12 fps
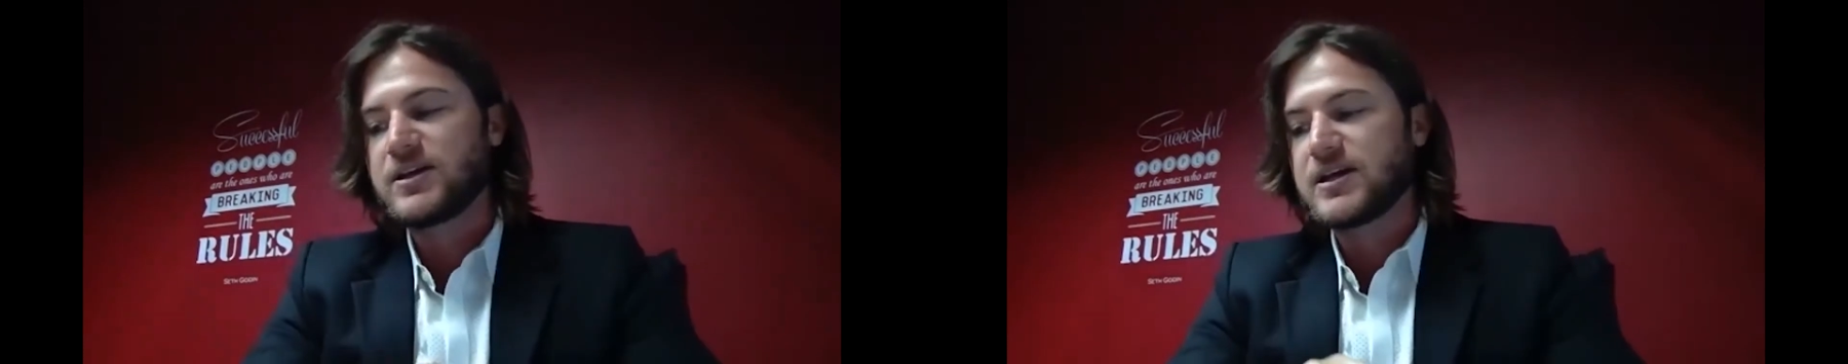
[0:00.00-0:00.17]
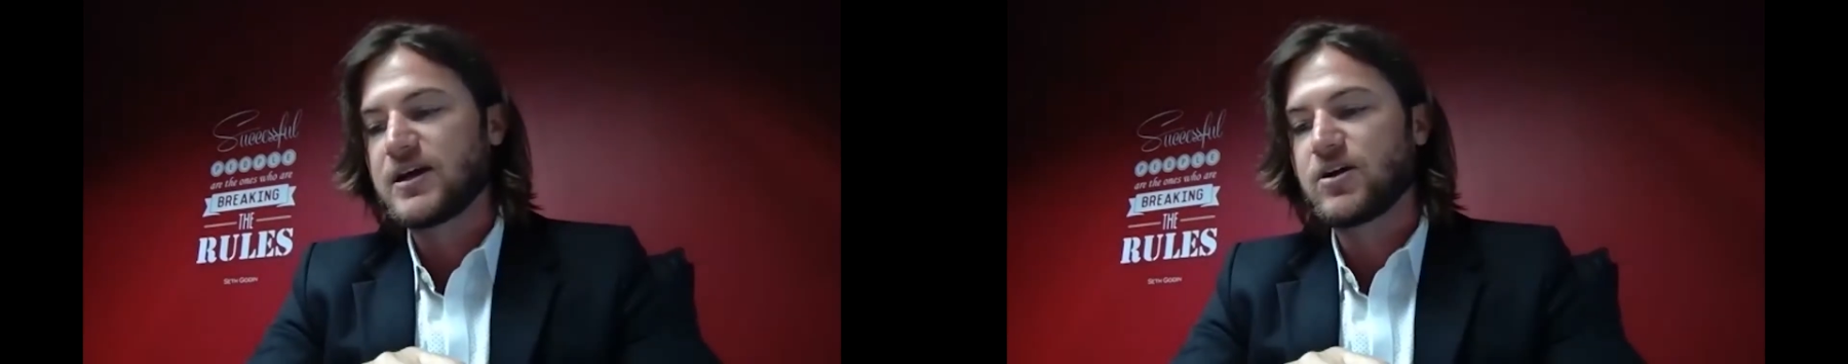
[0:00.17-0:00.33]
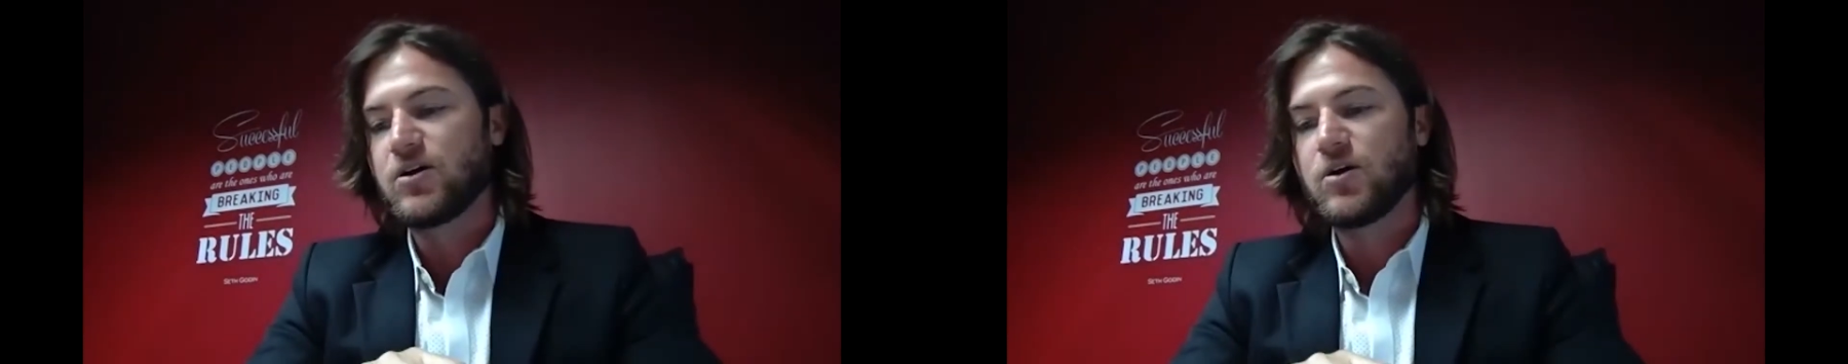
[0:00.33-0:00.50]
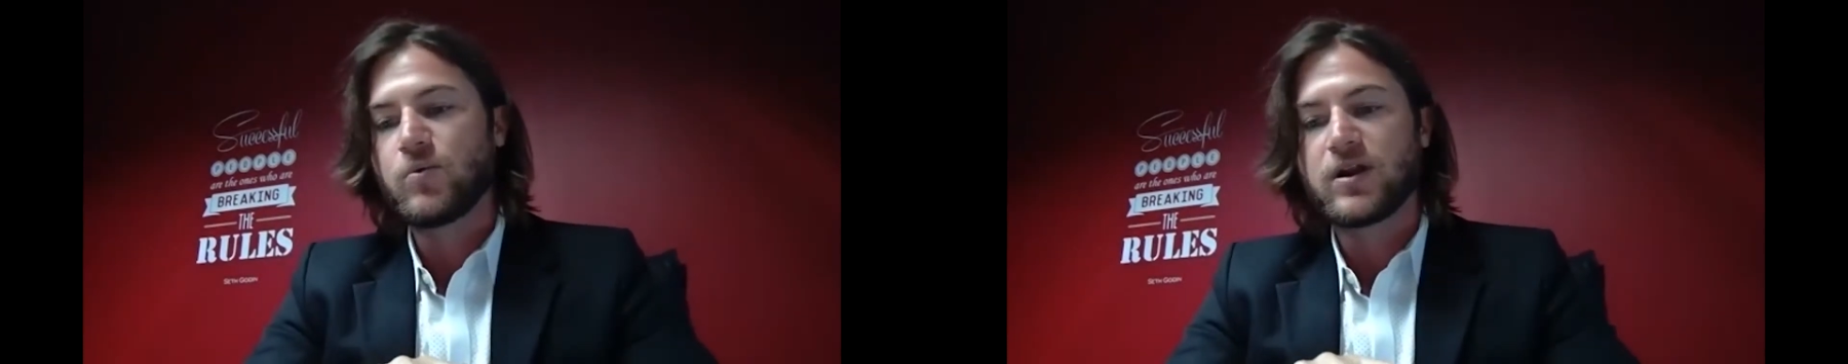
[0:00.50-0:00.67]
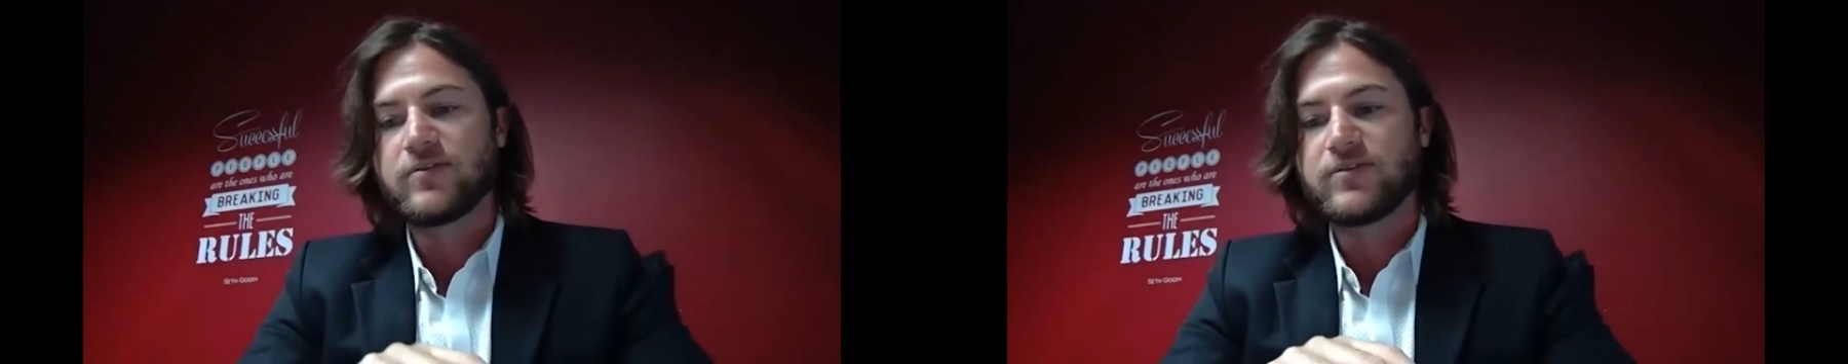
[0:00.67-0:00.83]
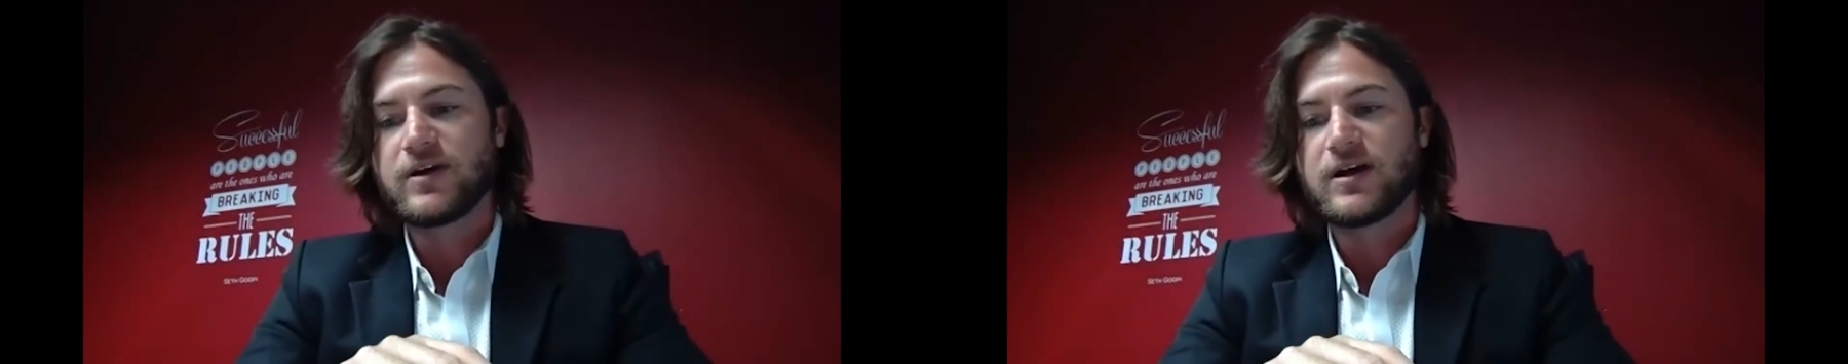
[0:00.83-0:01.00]

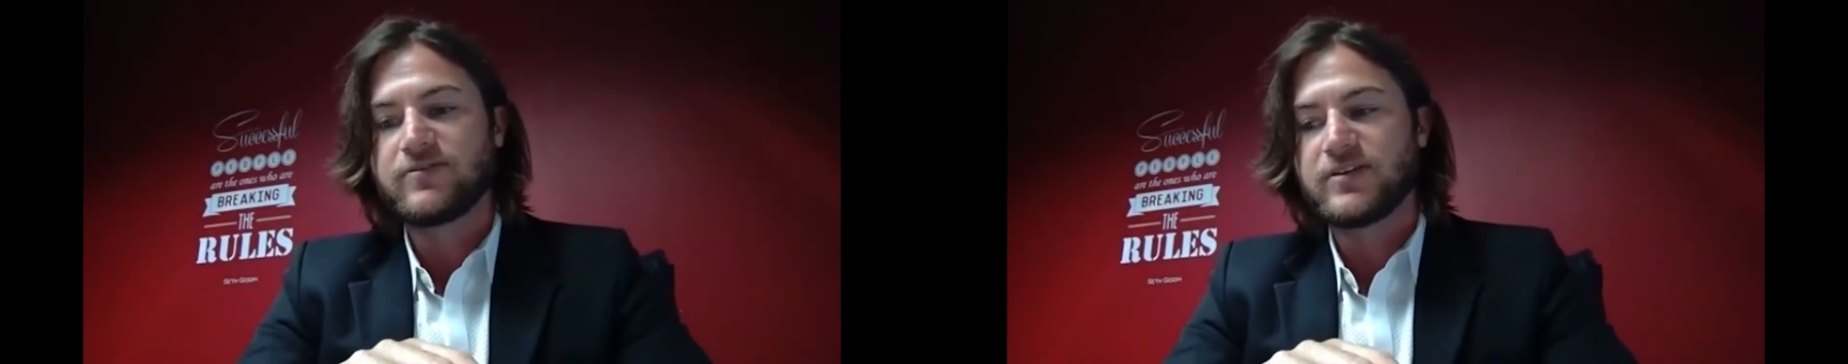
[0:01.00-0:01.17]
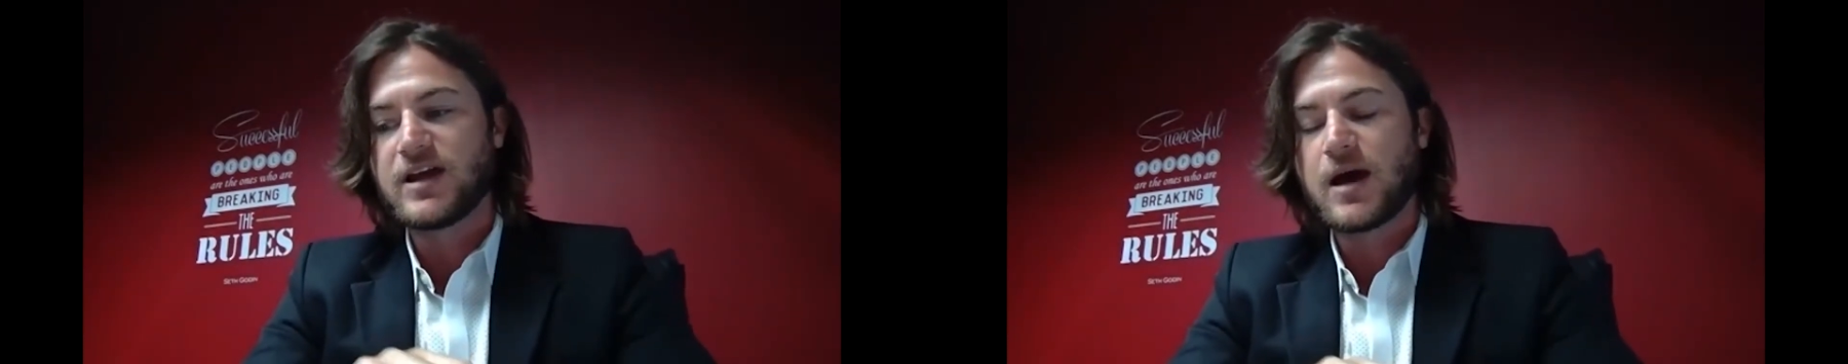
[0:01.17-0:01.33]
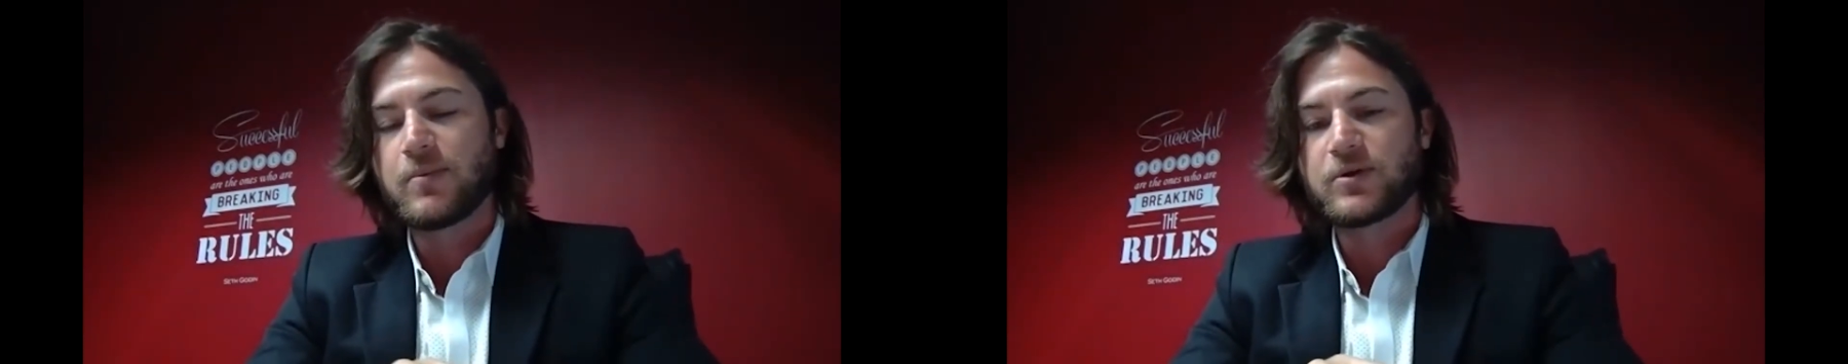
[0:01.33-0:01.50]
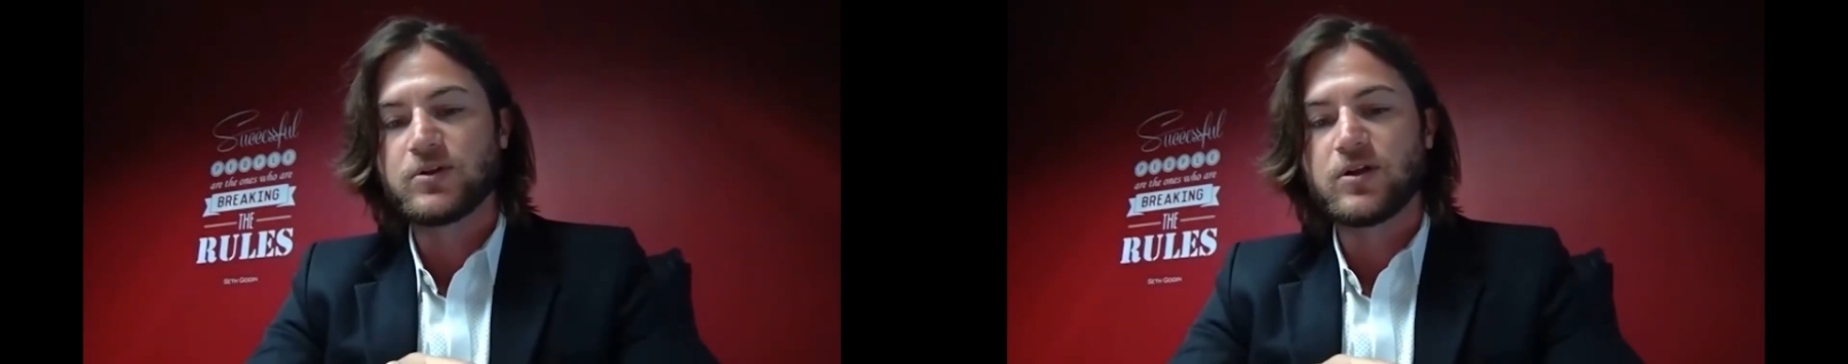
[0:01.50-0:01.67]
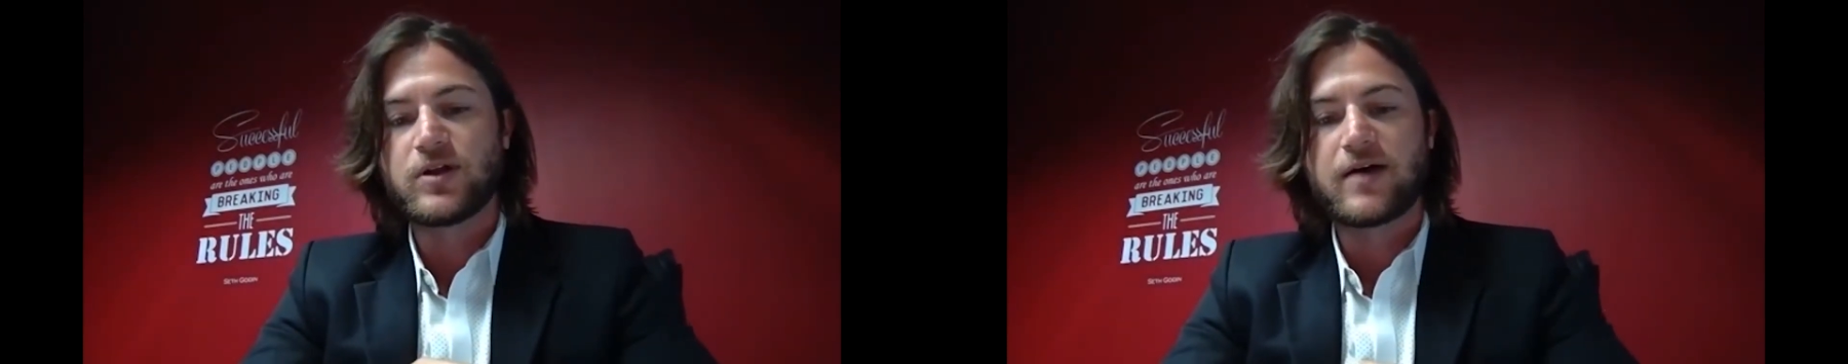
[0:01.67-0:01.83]
a phenomenal loan